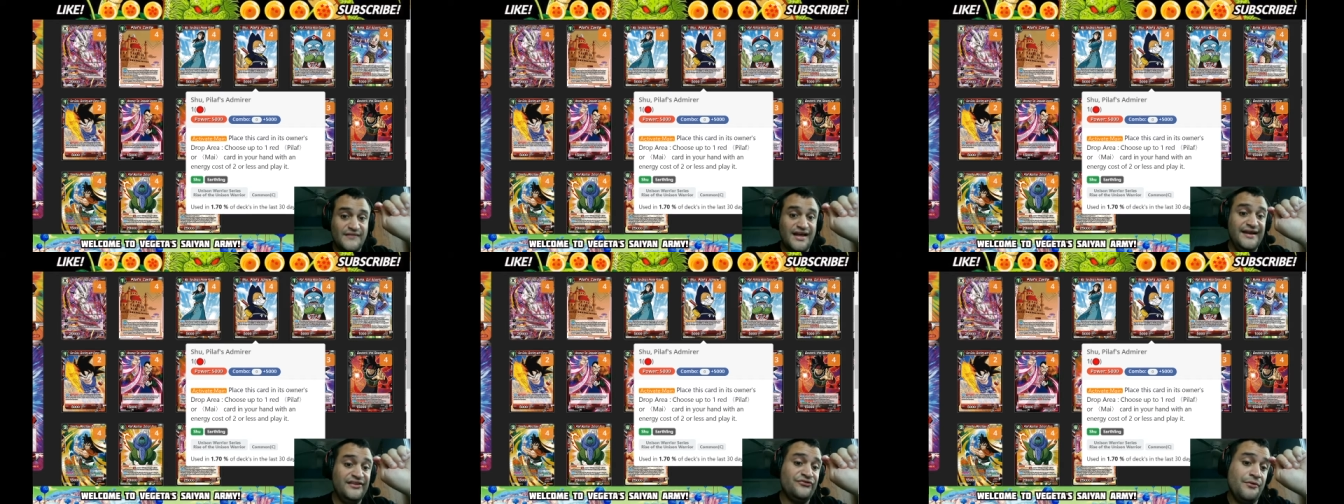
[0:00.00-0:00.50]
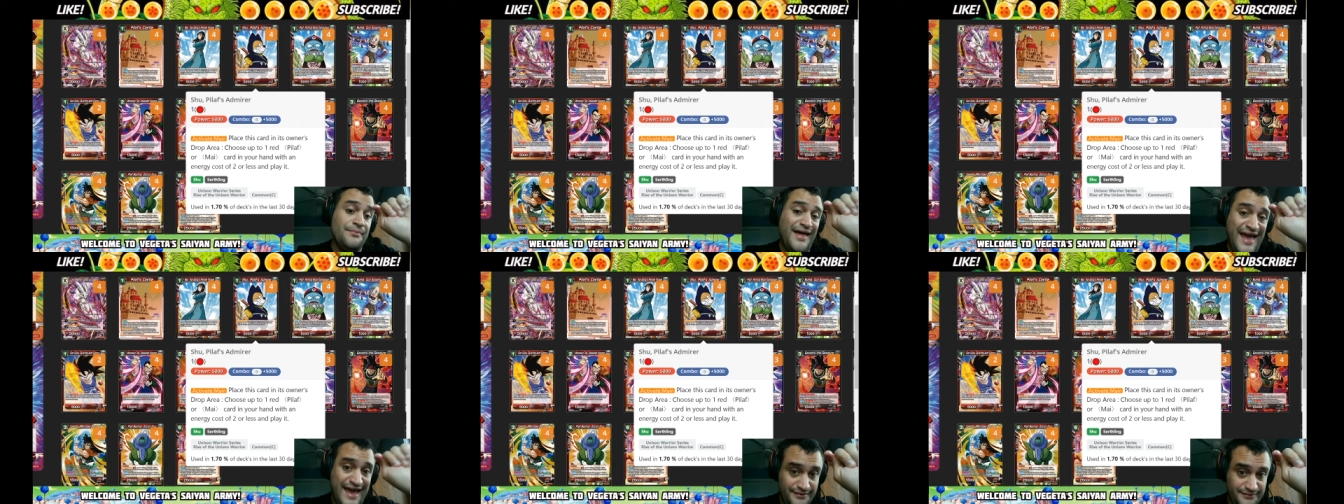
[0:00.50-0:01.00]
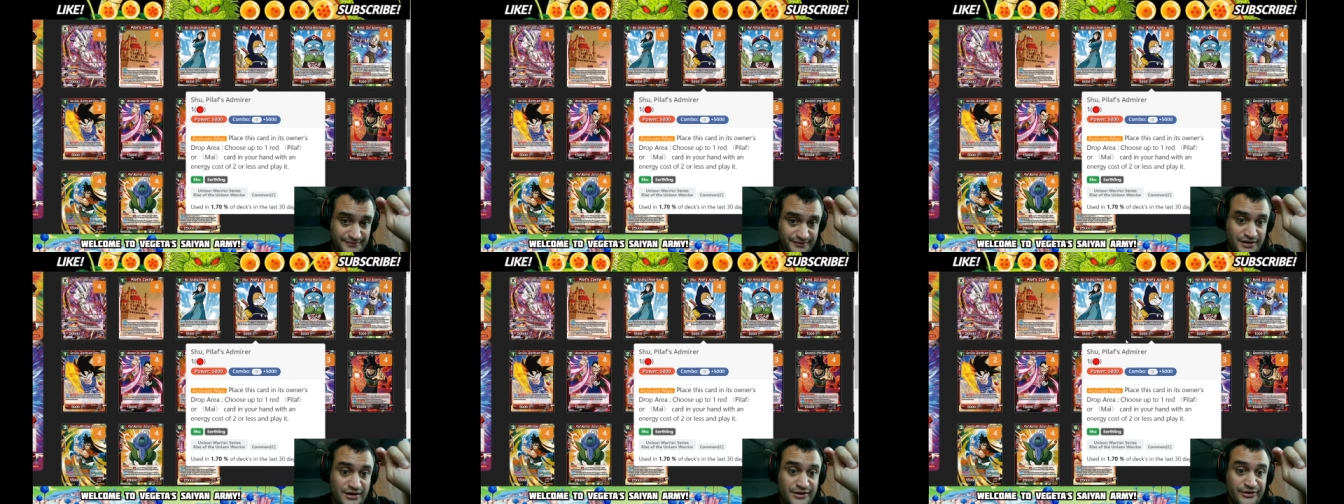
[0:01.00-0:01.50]
And it's from the hand.
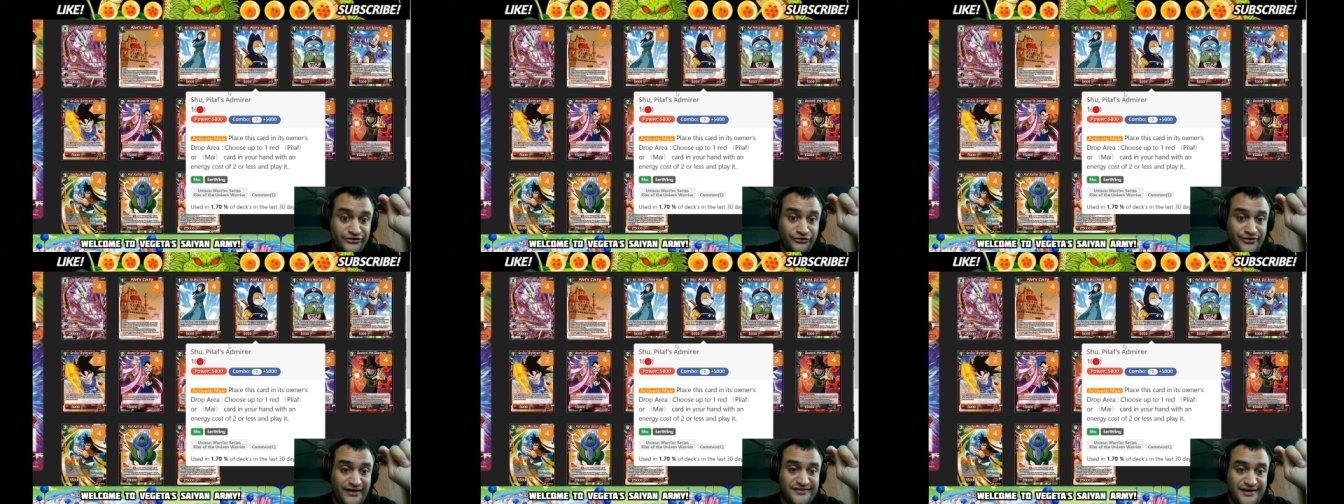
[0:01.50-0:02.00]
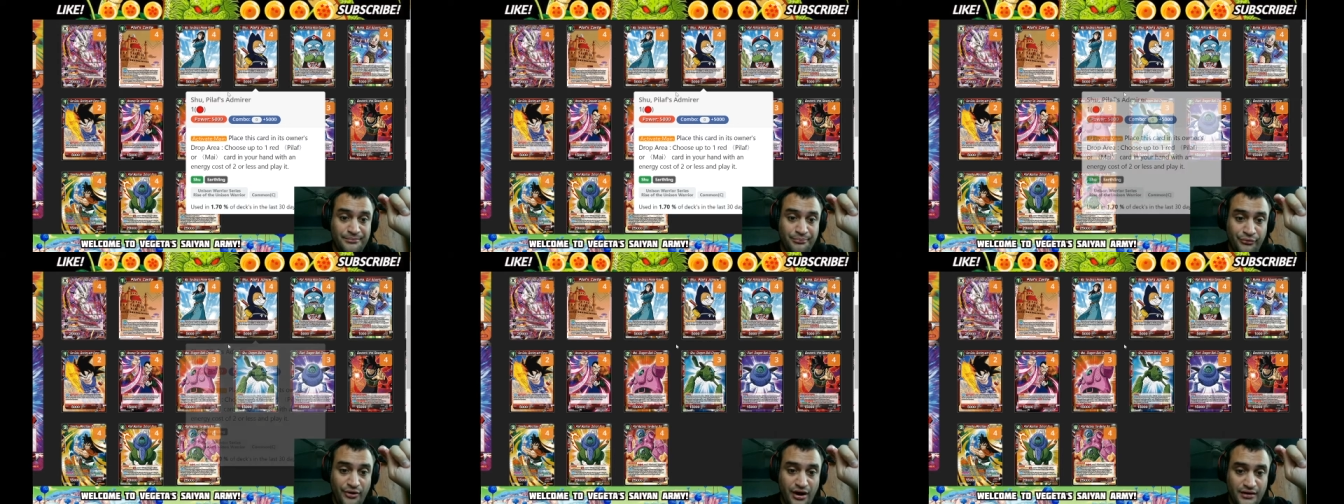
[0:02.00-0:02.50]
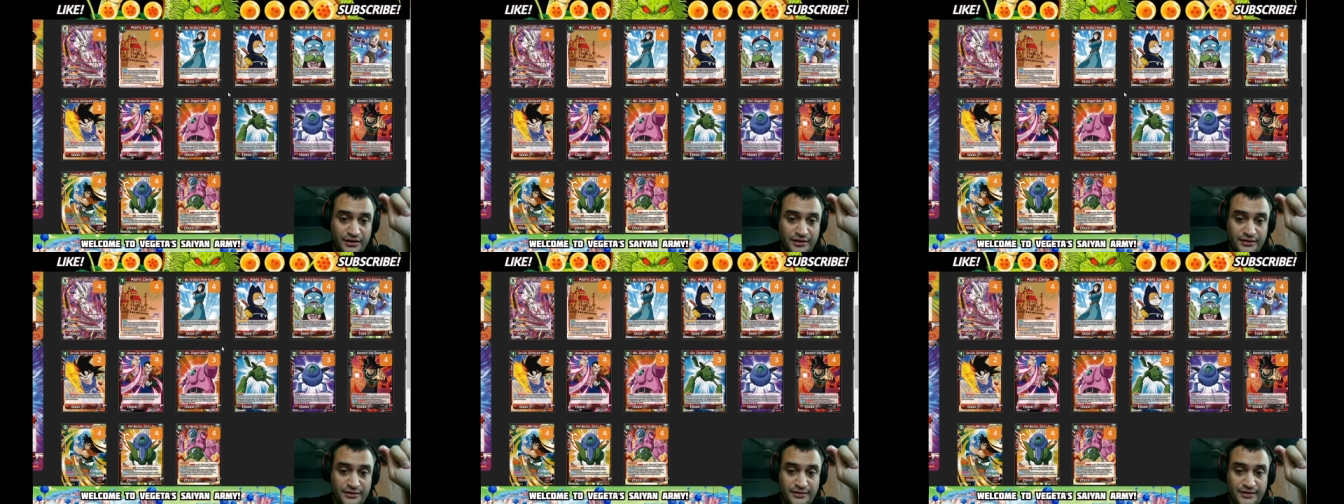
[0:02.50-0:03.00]
So that's going to proc
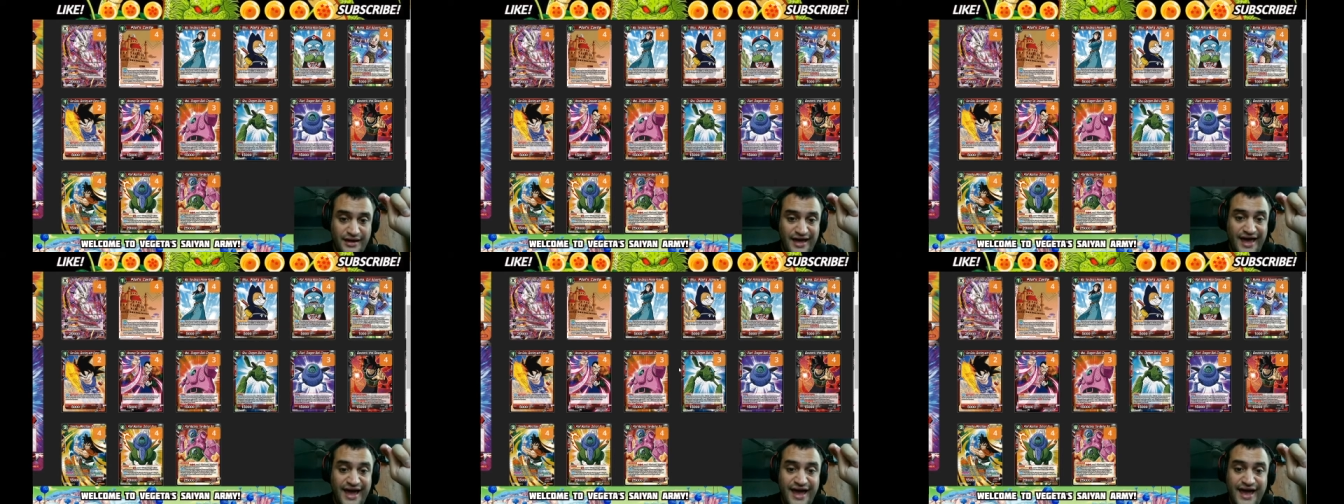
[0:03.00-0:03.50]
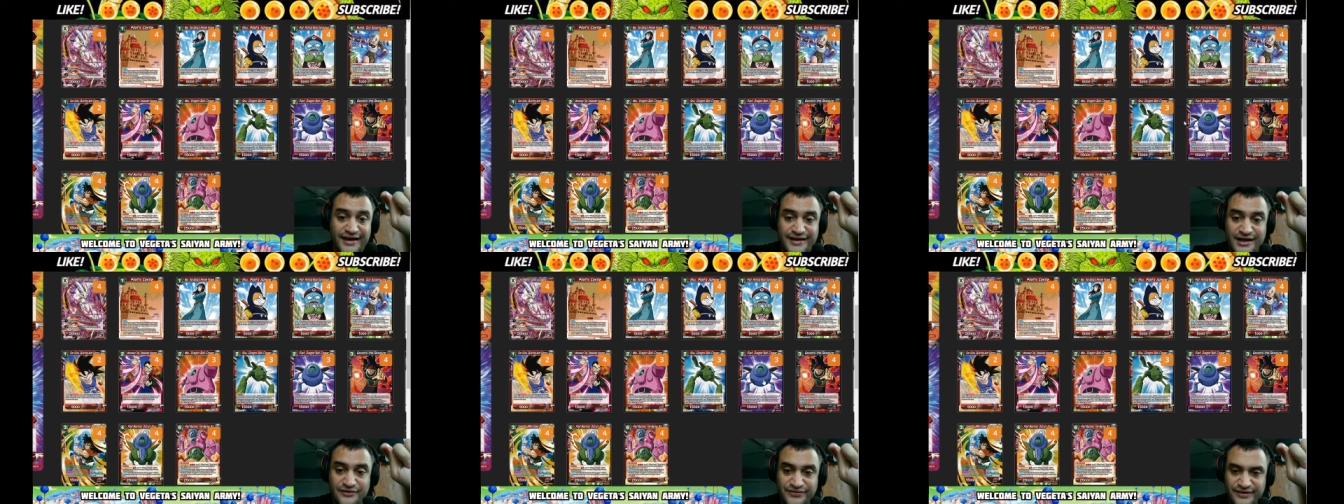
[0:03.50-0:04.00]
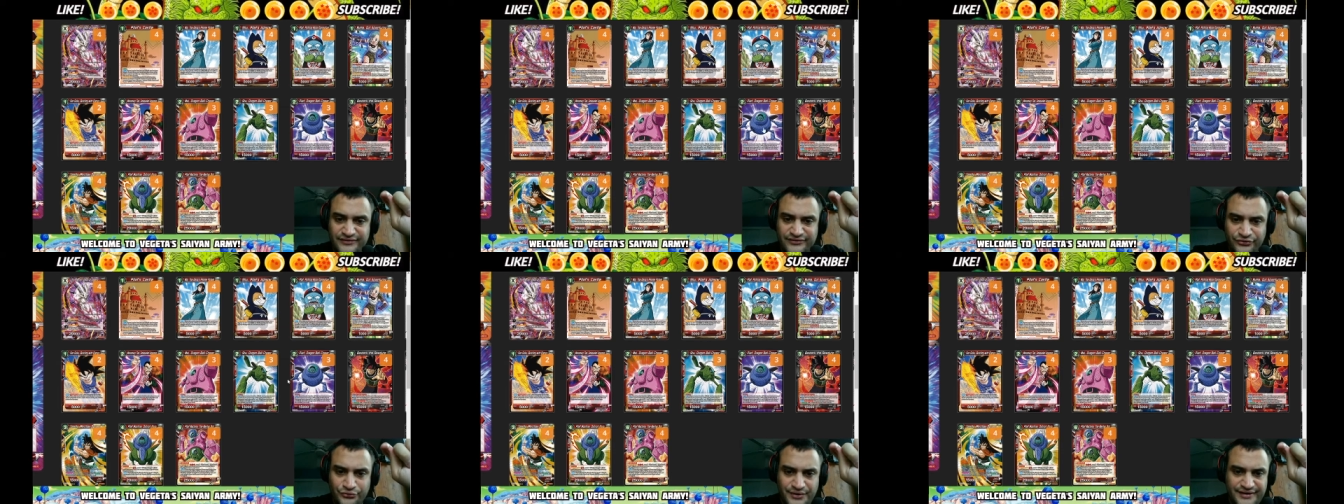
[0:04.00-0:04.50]
any of
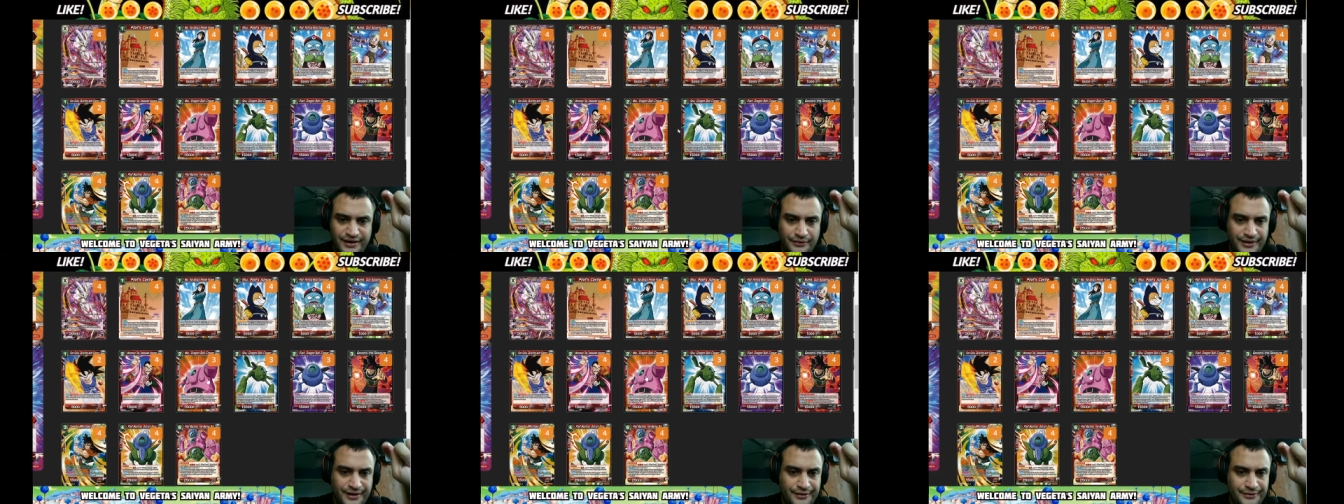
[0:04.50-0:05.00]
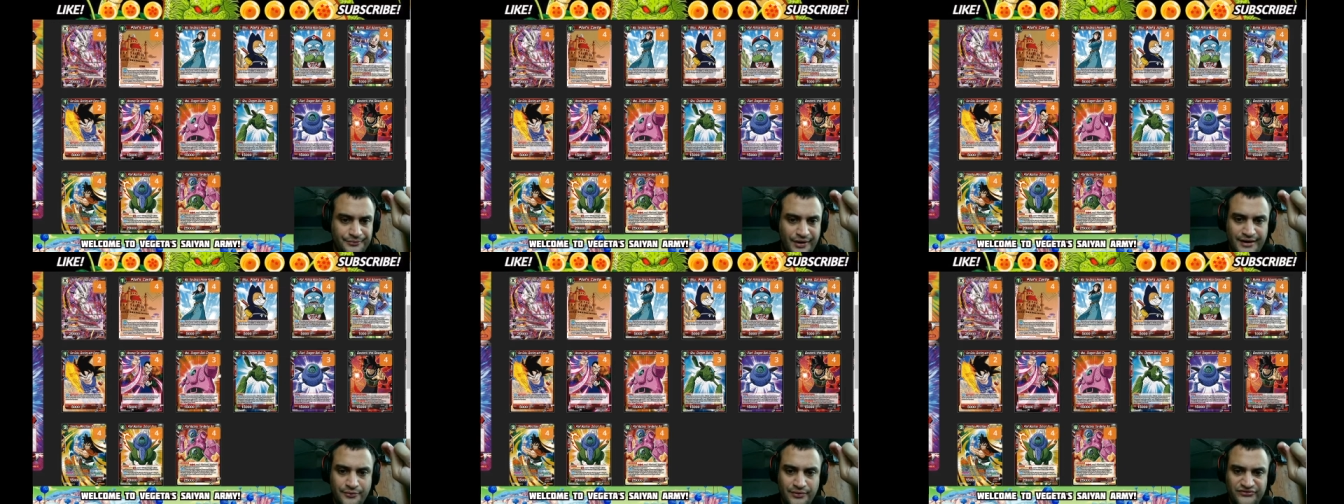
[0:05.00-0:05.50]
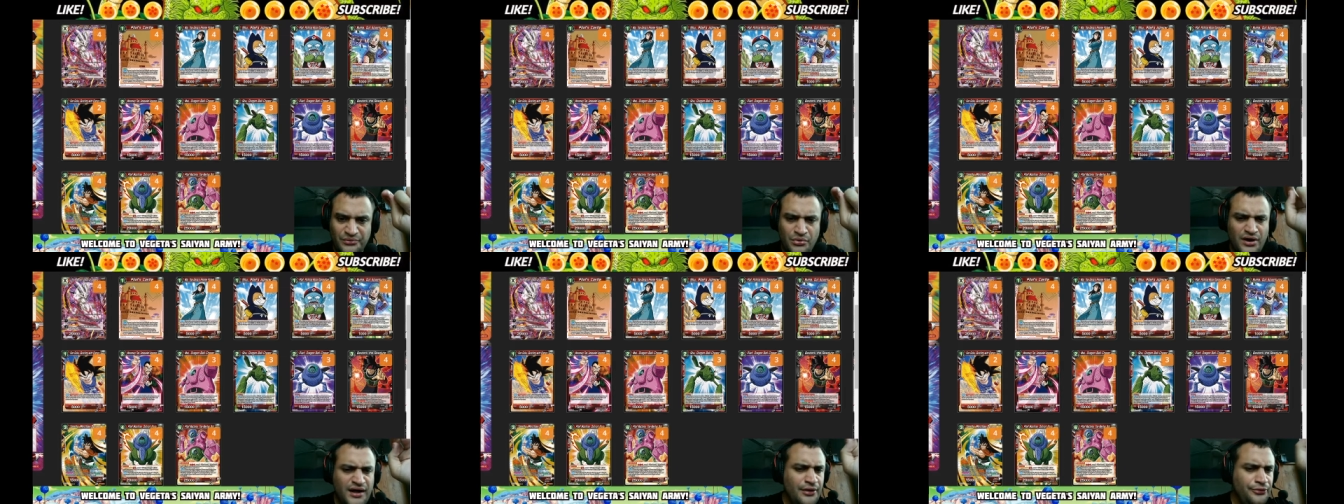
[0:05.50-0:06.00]
these 3 down here, right? Which I'm
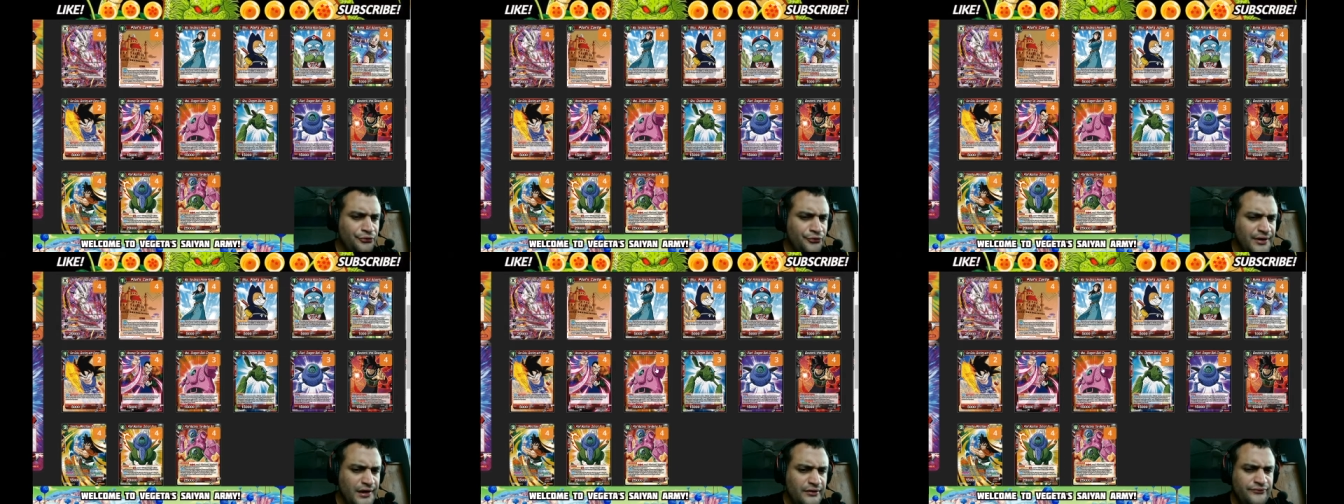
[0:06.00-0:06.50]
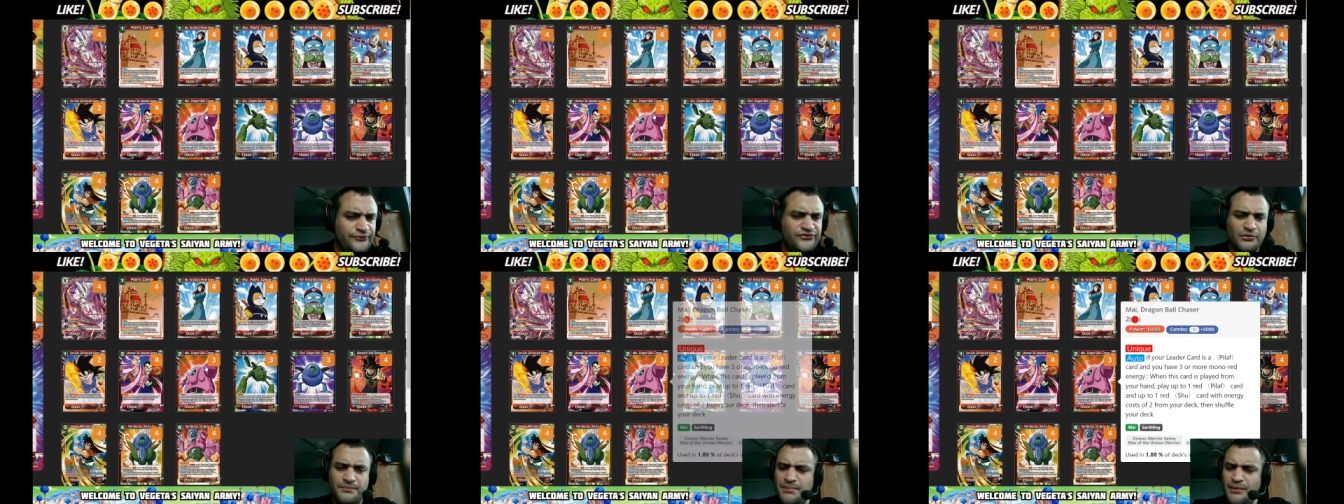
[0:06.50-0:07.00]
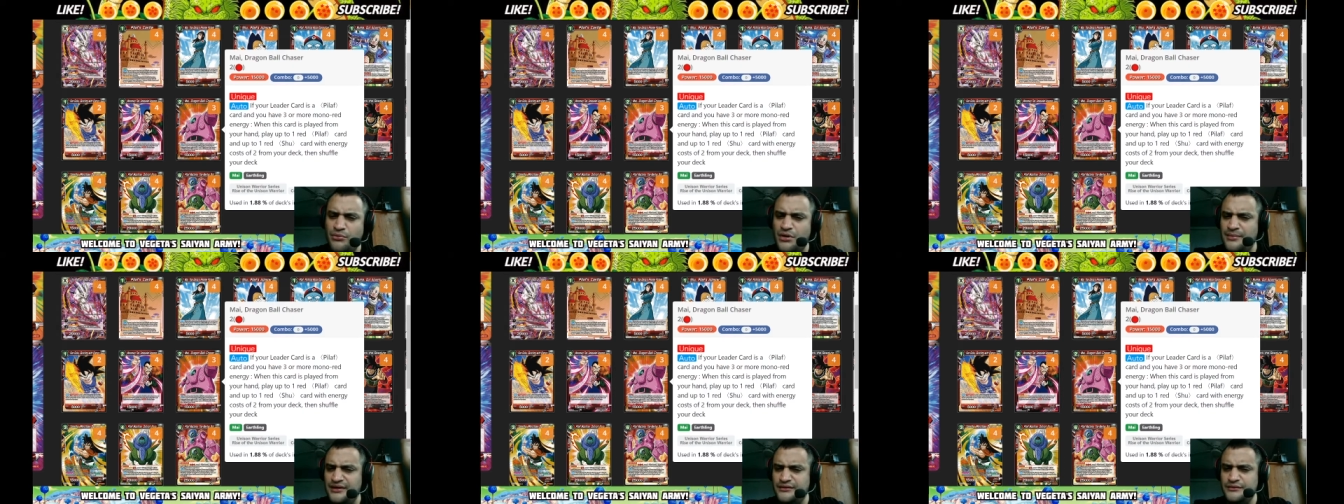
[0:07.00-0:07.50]
running at 3 of. Some people run
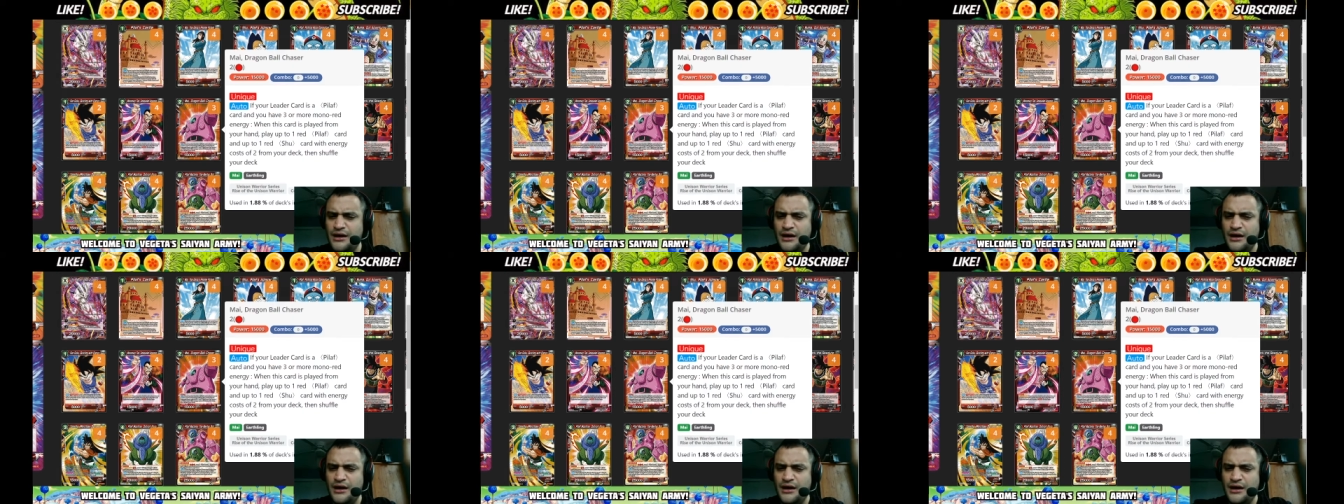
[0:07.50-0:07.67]
them at